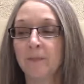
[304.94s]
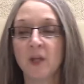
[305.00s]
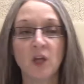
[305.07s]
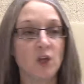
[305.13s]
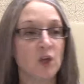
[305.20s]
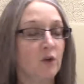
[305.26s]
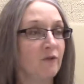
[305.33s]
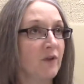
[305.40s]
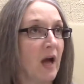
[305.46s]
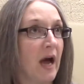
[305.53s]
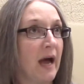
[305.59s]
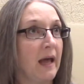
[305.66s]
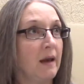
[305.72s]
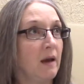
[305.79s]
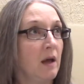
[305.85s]
you've
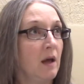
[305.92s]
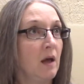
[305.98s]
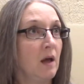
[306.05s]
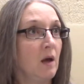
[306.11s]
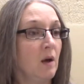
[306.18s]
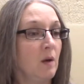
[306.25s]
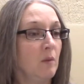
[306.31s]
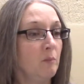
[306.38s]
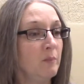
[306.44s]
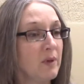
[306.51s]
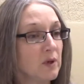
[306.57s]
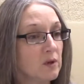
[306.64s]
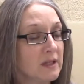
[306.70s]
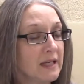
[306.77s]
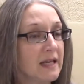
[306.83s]
got
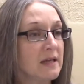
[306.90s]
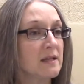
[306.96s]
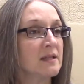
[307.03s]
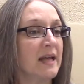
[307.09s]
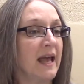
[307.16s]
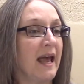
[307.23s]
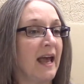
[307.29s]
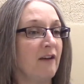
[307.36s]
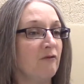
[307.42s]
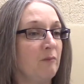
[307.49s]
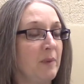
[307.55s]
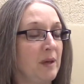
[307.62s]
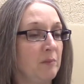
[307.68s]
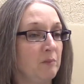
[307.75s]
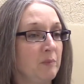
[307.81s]
buildings that have
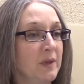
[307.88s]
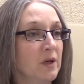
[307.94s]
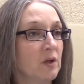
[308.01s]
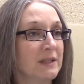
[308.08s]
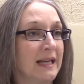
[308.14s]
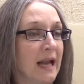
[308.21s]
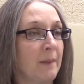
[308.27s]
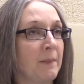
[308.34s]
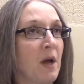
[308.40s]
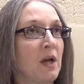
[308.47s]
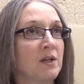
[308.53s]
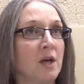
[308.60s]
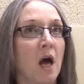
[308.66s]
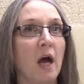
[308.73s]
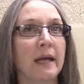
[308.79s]
been built, and I'm not
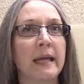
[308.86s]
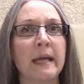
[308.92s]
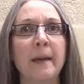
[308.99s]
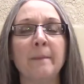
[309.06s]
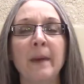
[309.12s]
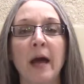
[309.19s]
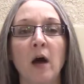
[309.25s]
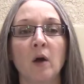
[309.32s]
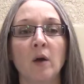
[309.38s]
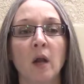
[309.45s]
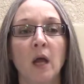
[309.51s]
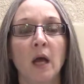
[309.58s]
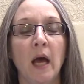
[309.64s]
talking about